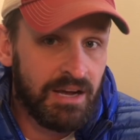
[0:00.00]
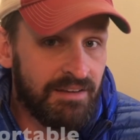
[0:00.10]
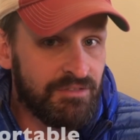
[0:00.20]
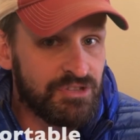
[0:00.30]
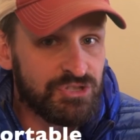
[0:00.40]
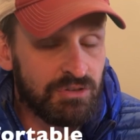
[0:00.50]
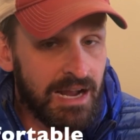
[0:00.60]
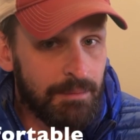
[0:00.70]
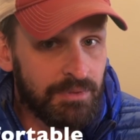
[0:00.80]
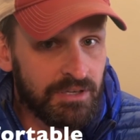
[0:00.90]
have the
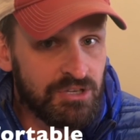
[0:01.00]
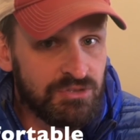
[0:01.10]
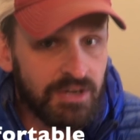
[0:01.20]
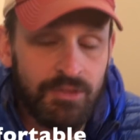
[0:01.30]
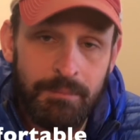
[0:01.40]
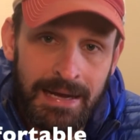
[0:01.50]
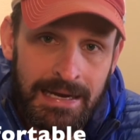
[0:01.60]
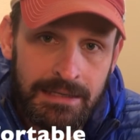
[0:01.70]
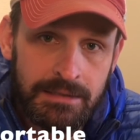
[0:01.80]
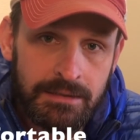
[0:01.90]
strap that goes around the
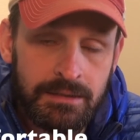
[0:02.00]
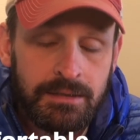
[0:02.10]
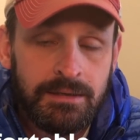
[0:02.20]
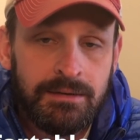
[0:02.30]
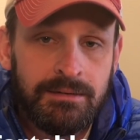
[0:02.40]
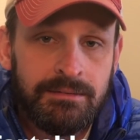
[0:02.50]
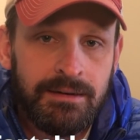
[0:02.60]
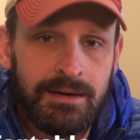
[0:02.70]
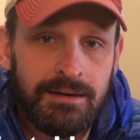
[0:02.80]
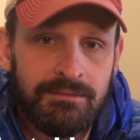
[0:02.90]
back
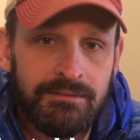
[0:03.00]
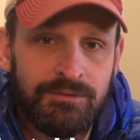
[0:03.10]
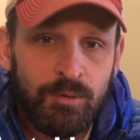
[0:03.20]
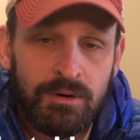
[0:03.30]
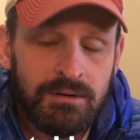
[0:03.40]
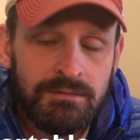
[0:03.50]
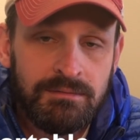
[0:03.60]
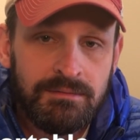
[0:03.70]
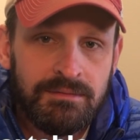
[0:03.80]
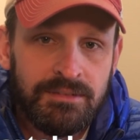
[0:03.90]
for,
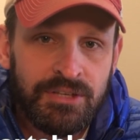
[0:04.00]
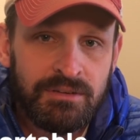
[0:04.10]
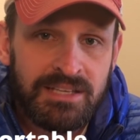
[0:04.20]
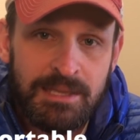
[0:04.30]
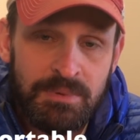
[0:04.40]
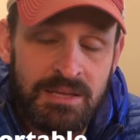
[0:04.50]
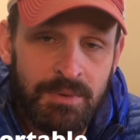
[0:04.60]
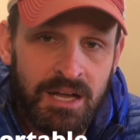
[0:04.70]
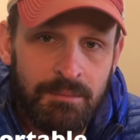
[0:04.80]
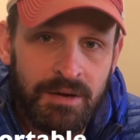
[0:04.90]
keeping them
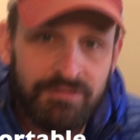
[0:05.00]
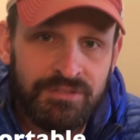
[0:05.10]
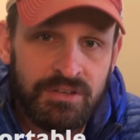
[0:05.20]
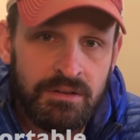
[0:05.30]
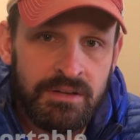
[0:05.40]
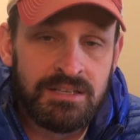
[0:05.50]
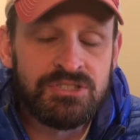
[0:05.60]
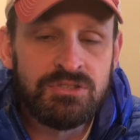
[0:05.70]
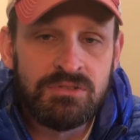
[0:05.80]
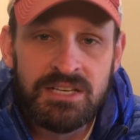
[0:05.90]
on my foot. They're
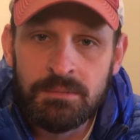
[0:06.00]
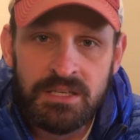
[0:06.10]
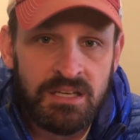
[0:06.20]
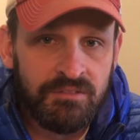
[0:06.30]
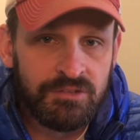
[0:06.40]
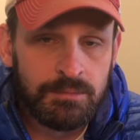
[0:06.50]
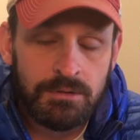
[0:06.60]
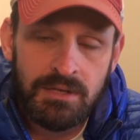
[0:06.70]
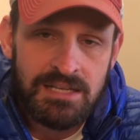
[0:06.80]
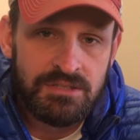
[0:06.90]
extremely comfortable,
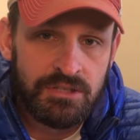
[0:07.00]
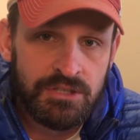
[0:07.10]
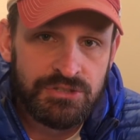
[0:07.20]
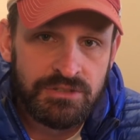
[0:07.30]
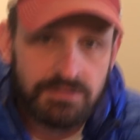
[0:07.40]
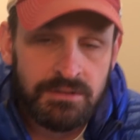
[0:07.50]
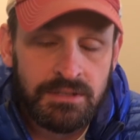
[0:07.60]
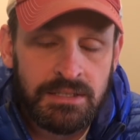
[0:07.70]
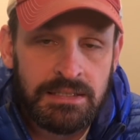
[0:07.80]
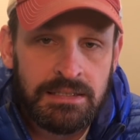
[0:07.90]
lots of cushion.
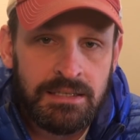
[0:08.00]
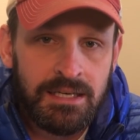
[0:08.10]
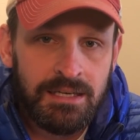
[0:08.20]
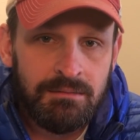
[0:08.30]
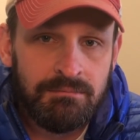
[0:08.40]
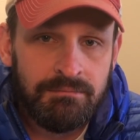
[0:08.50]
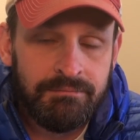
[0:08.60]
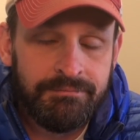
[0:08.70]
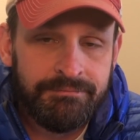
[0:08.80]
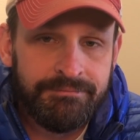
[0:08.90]

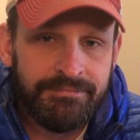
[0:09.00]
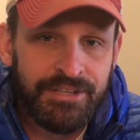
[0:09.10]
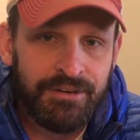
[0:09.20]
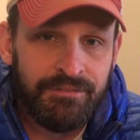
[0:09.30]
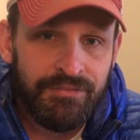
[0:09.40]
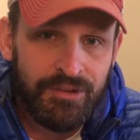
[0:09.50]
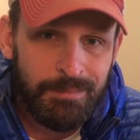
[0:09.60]
The